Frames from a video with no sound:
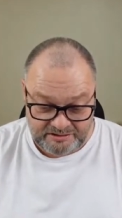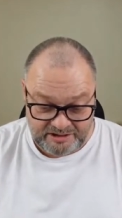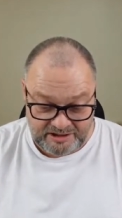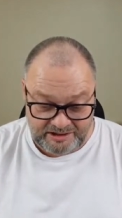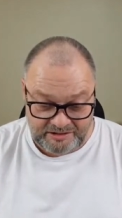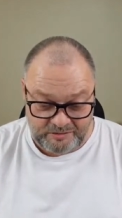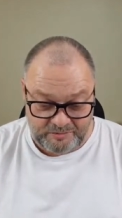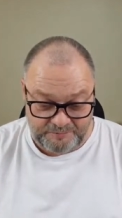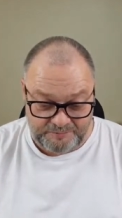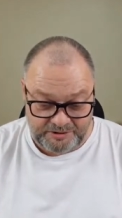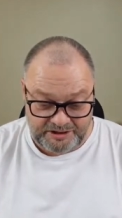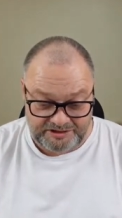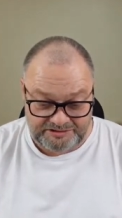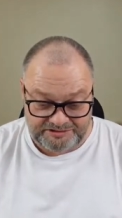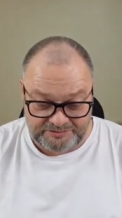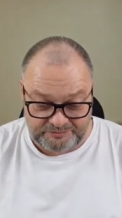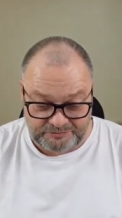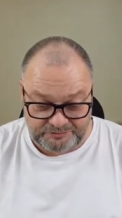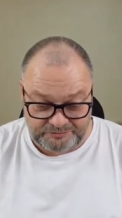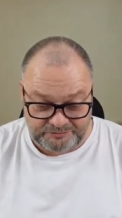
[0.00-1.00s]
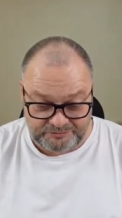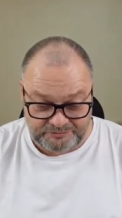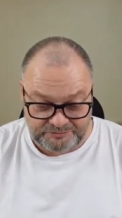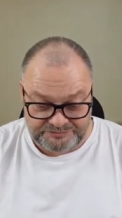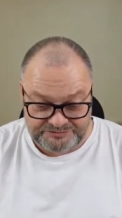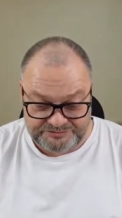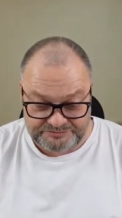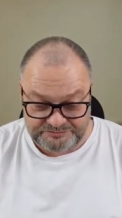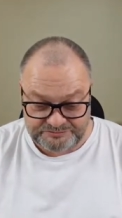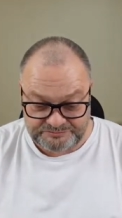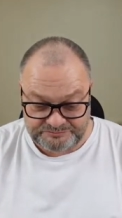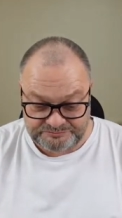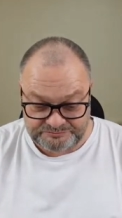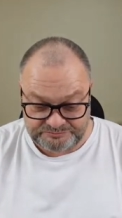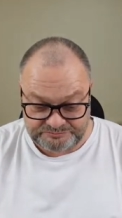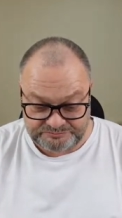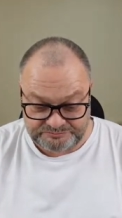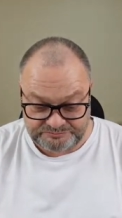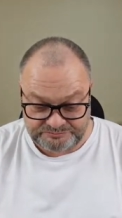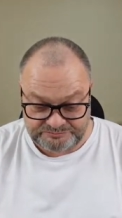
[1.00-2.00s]
I don't break the rules.
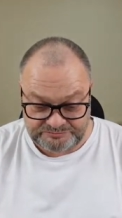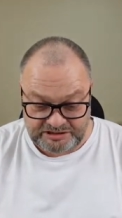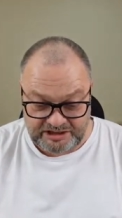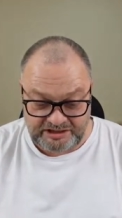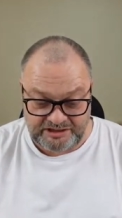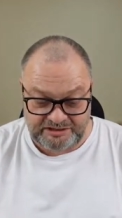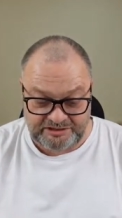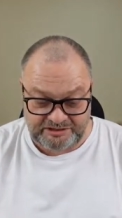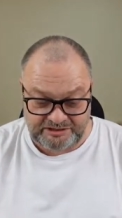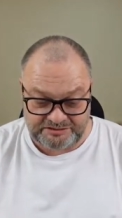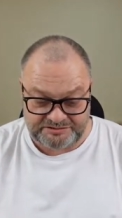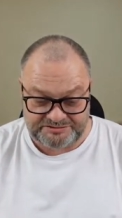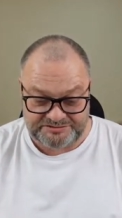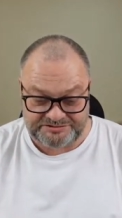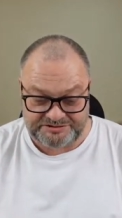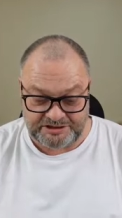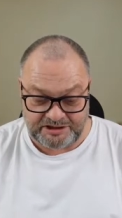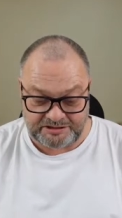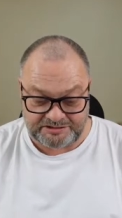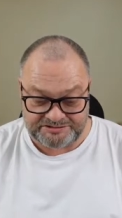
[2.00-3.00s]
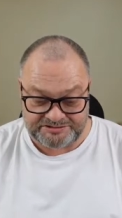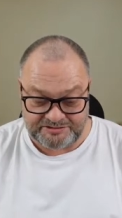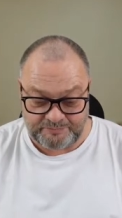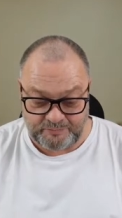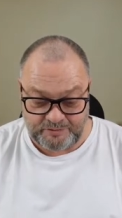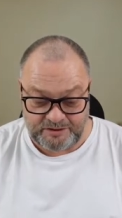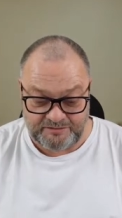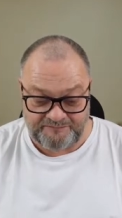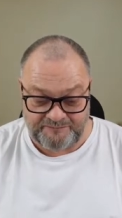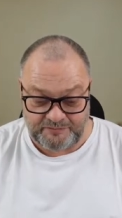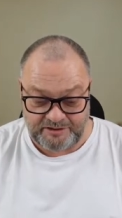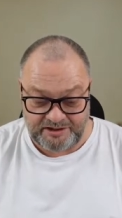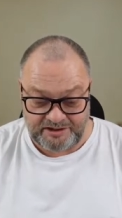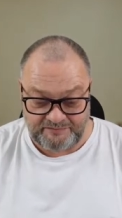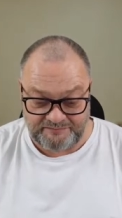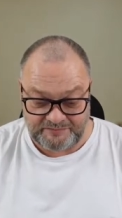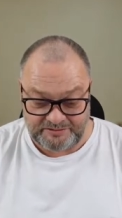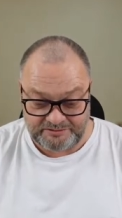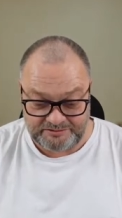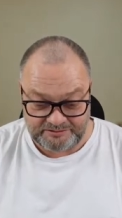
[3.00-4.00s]
I ain't getting stuck somewhere
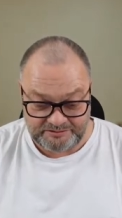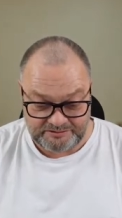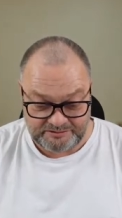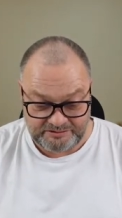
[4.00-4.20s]
forever.